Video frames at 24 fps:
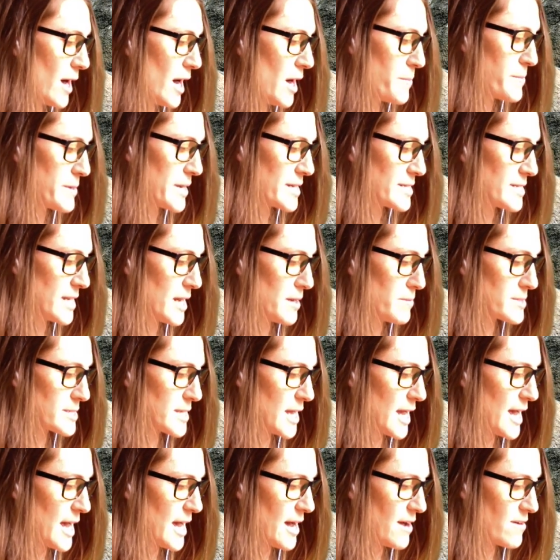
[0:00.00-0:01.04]
how many times
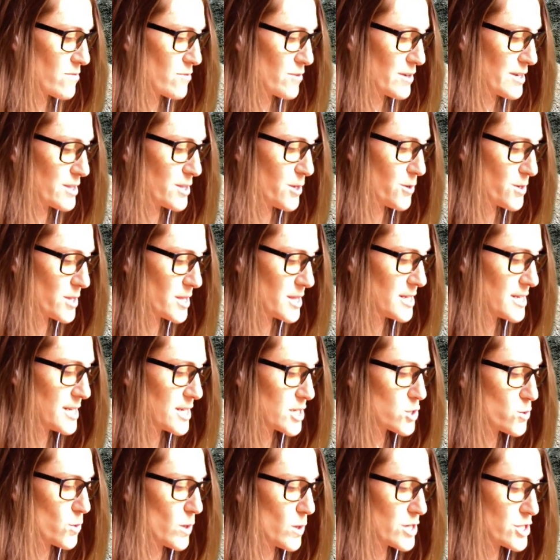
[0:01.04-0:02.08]
I have reloaded the
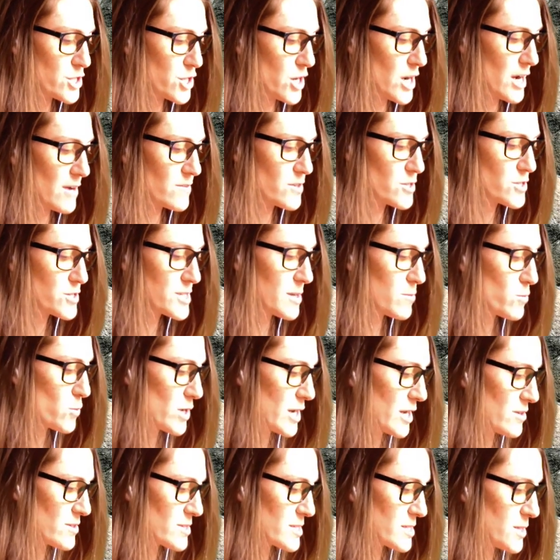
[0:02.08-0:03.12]
dishwasher after someone
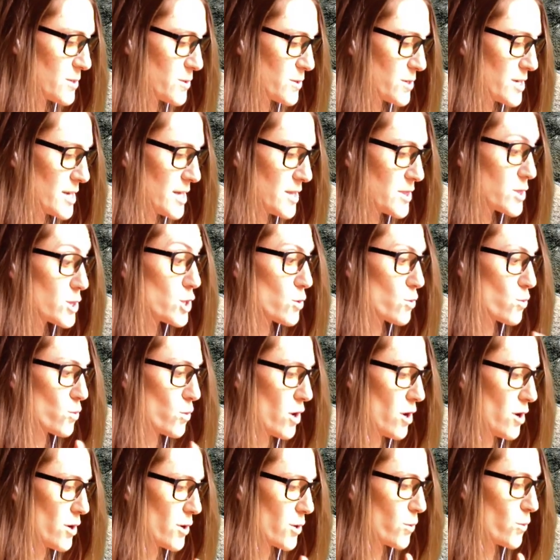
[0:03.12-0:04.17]
else loaded it the
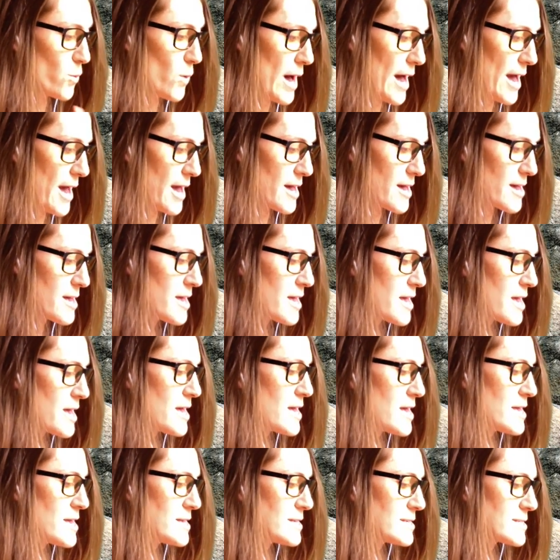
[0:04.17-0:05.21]
wrong way.
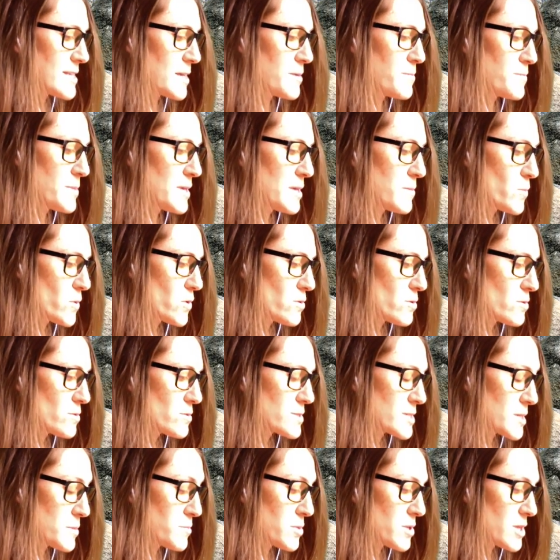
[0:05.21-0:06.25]
Some
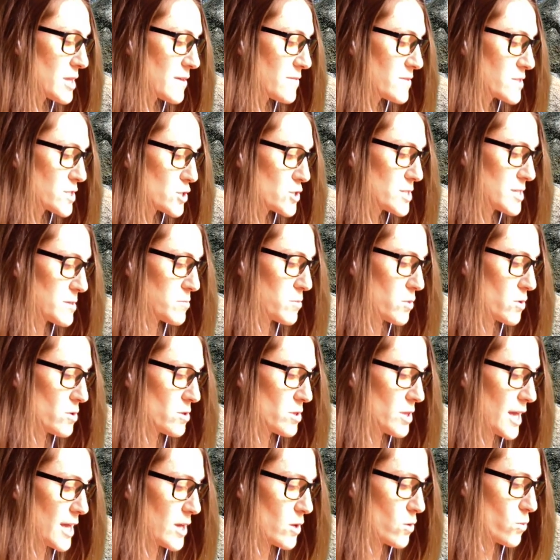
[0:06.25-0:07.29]
beliefs are simple,
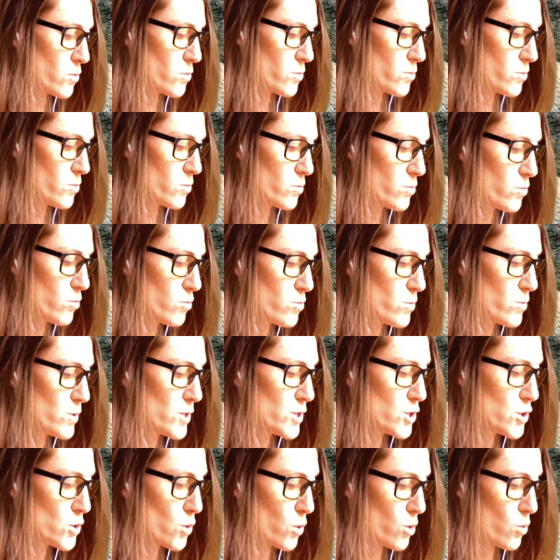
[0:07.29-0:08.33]
like
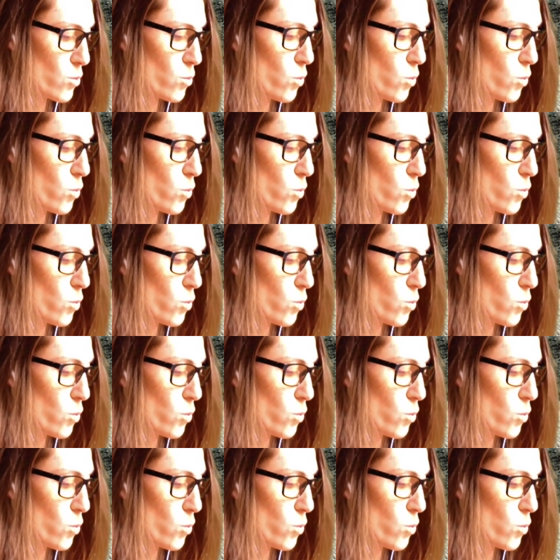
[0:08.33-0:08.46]
your